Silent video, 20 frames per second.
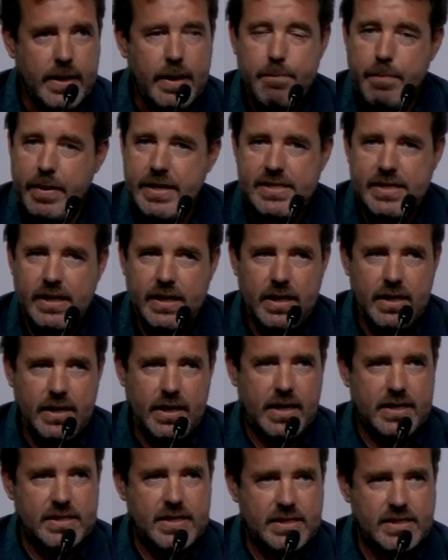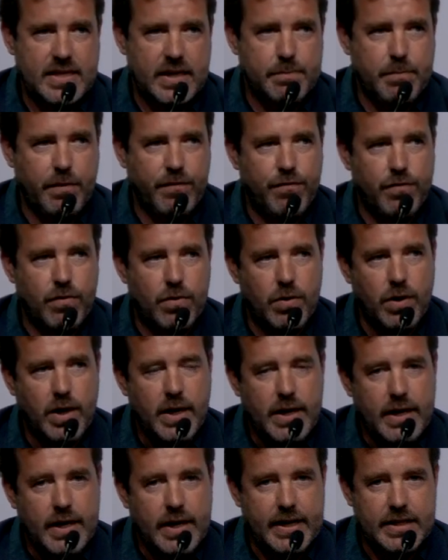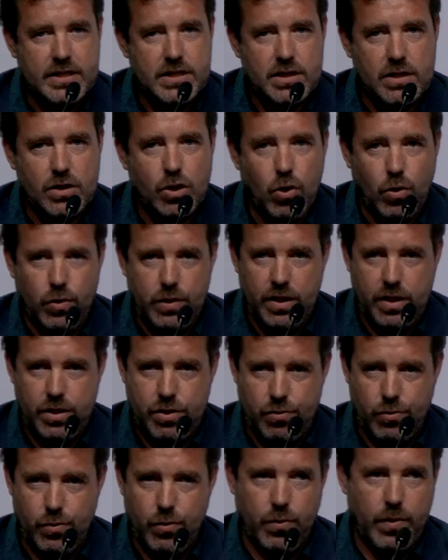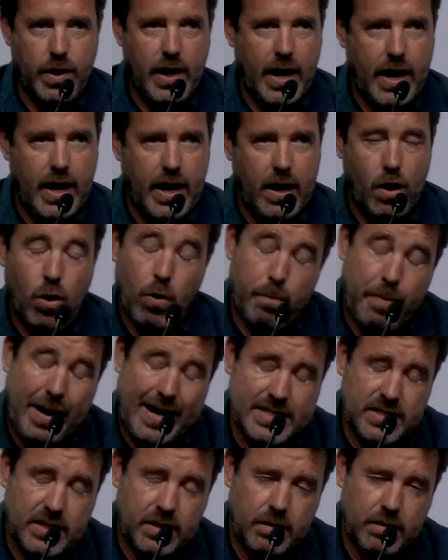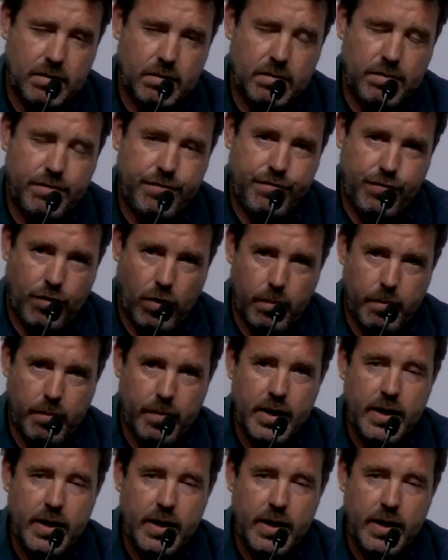Basically, as I said before, it's going through uh, or passing from